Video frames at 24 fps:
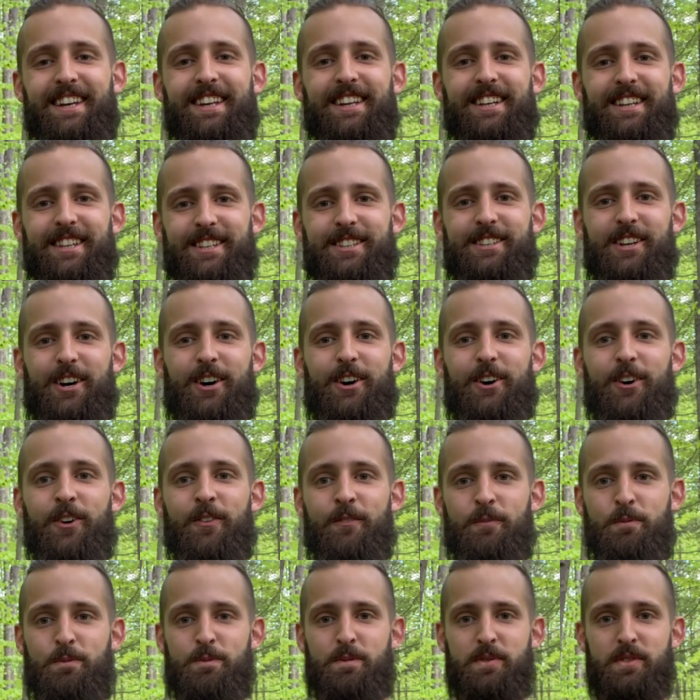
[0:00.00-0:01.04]
so
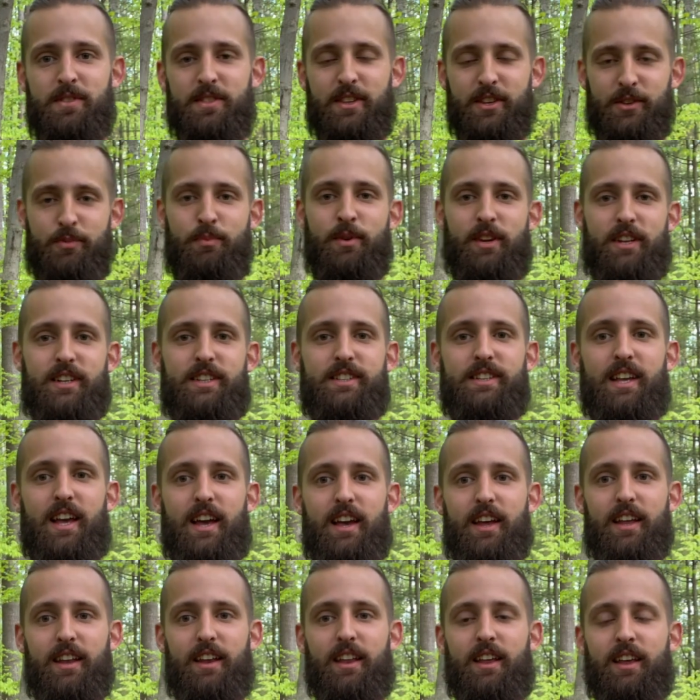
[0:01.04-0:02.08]
this being
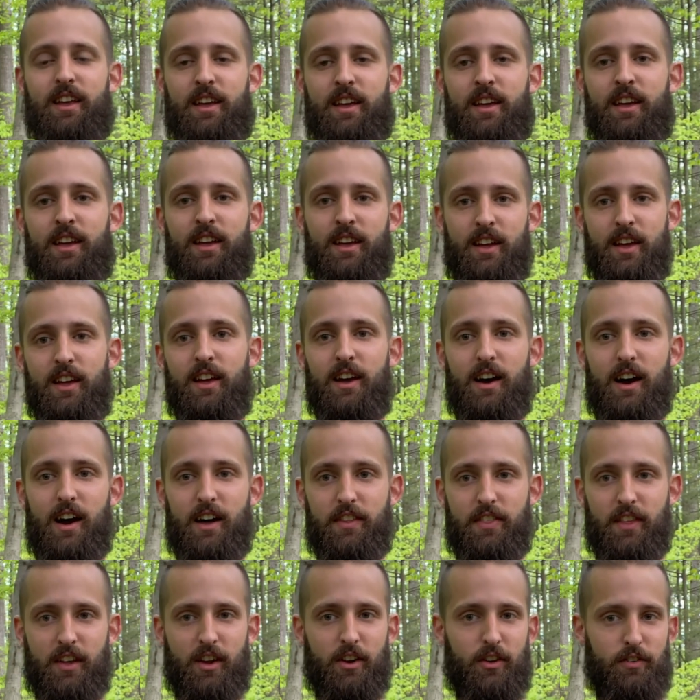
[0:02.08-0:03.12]
said, I
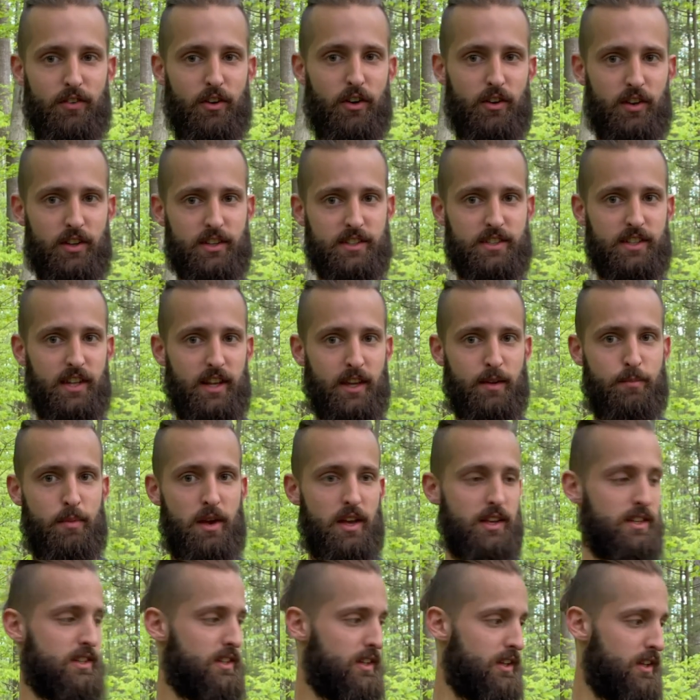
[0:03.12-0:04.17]
think our field is like
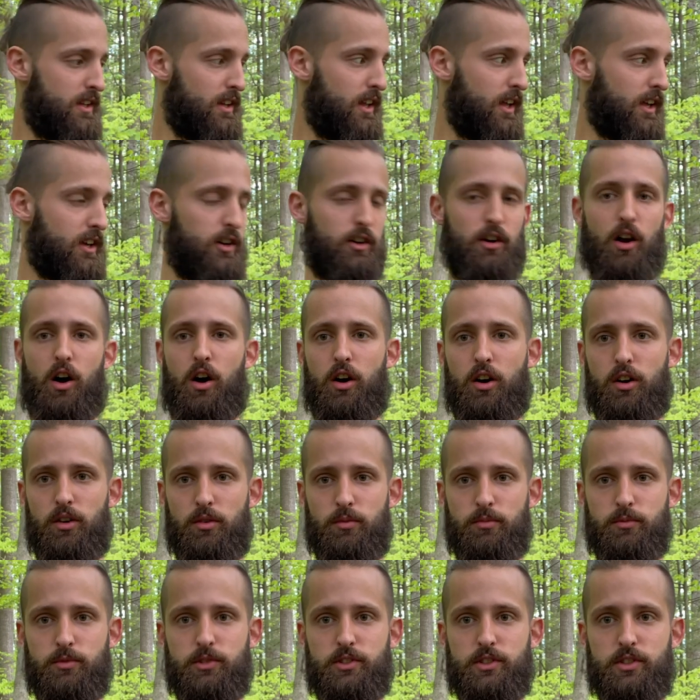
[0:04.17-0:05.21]
basically like our
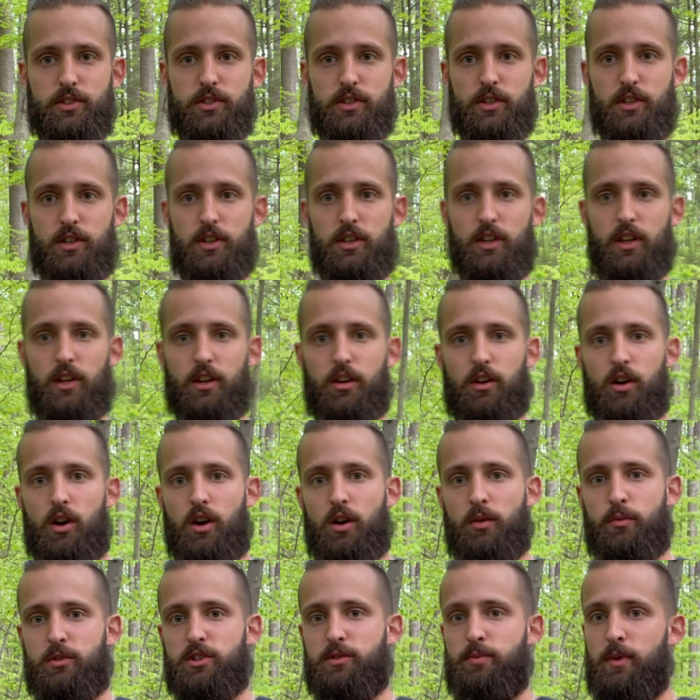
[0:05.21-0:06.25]
arms
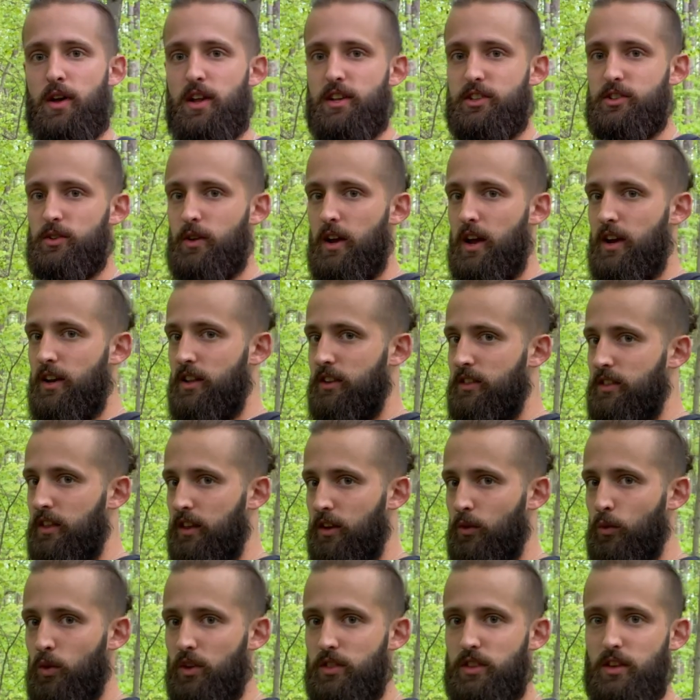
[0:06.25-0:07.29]
span. So
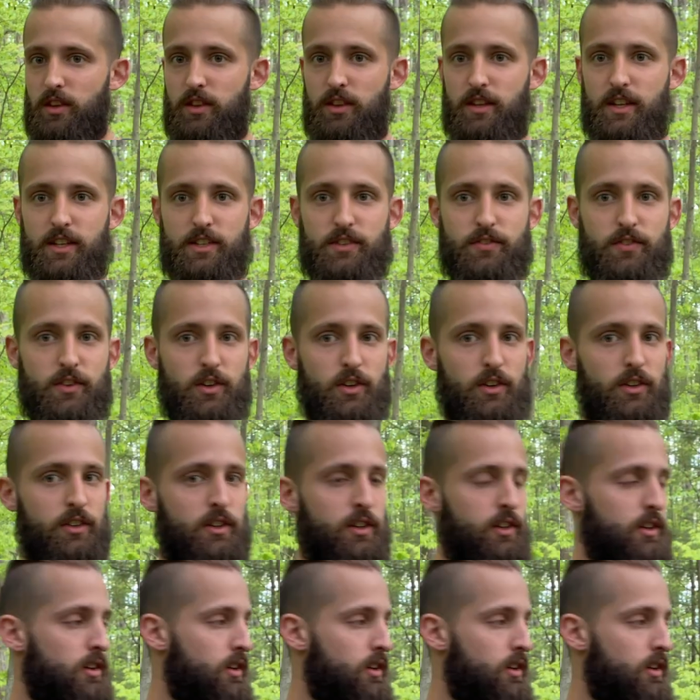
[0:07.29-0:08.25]
anything within this field